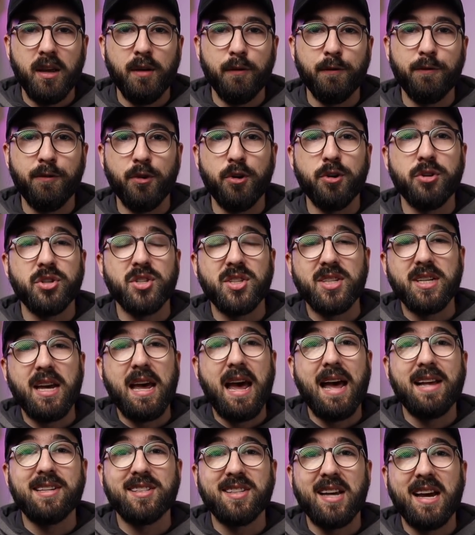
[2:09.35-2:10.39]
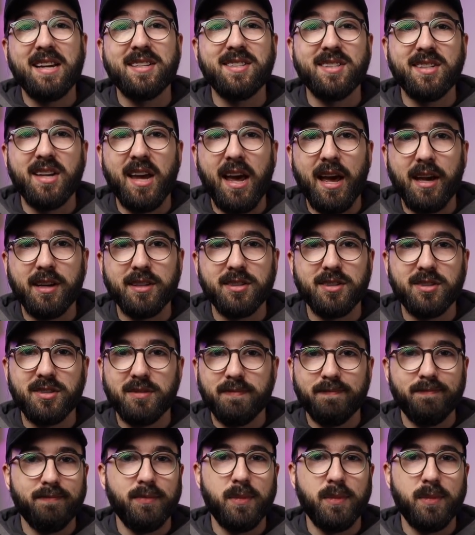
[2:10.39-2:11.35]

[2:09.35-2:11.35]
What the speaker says: First, SICX,